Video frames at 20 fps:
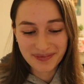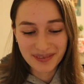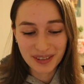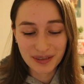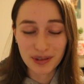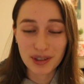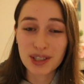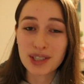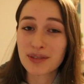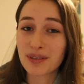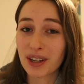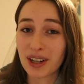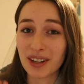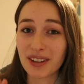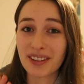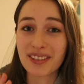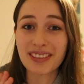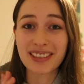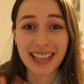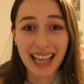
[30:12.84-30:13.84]
First of
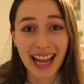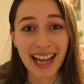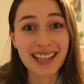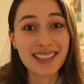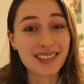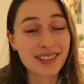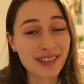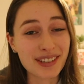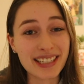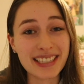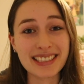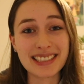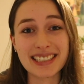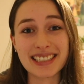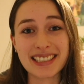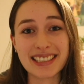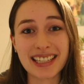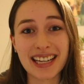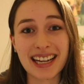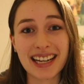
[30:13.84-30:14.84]
all, that is
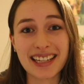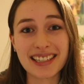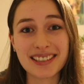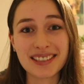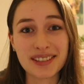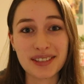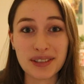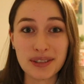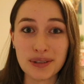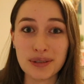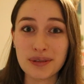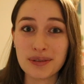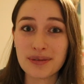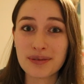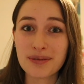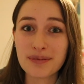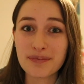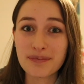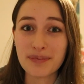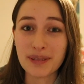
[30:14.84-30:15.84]
crazy that you've
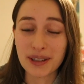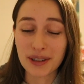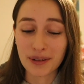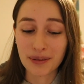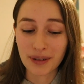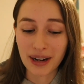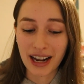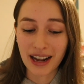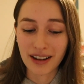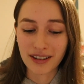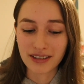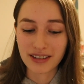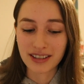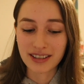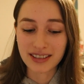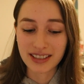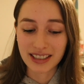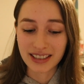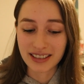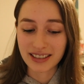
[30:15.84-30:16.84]
been around
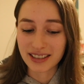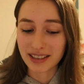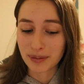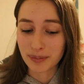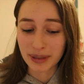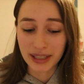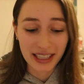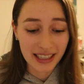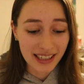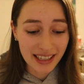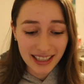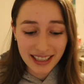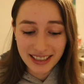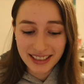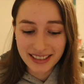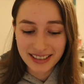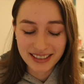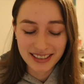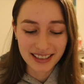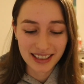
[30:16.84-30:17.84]
since the
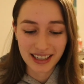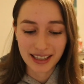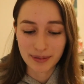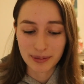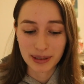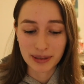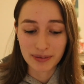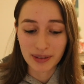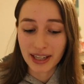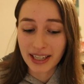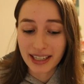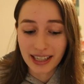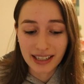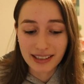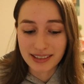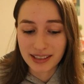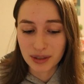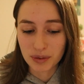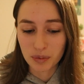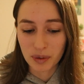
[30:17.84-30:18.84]
beginning. I mean,
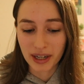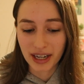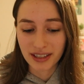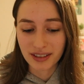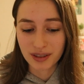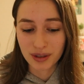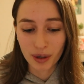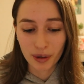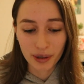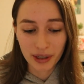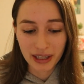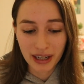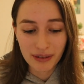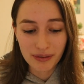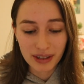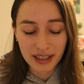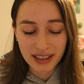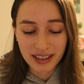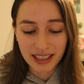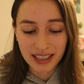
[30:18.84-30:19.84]
Vikings is when I started
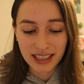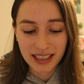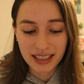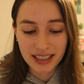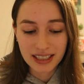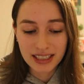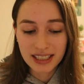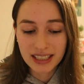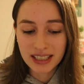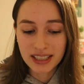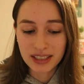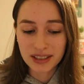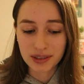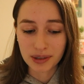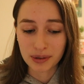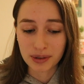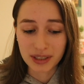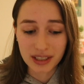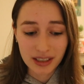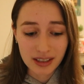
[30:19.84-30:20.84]
everything.
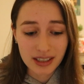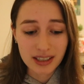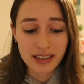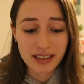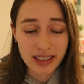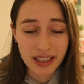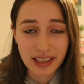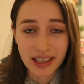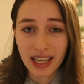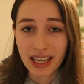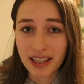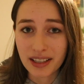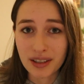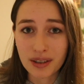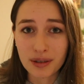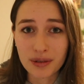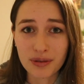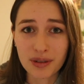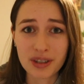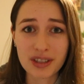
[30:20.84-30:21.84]
So seriously, thank
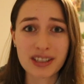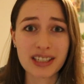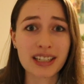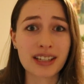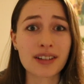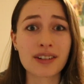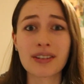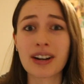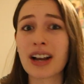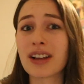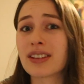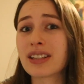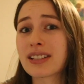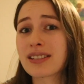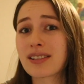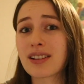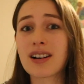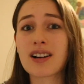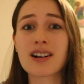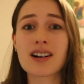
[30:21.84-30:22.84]
you for sticking around this
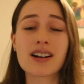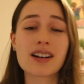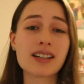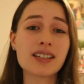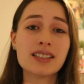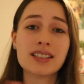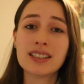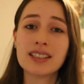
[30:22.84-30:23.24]
long.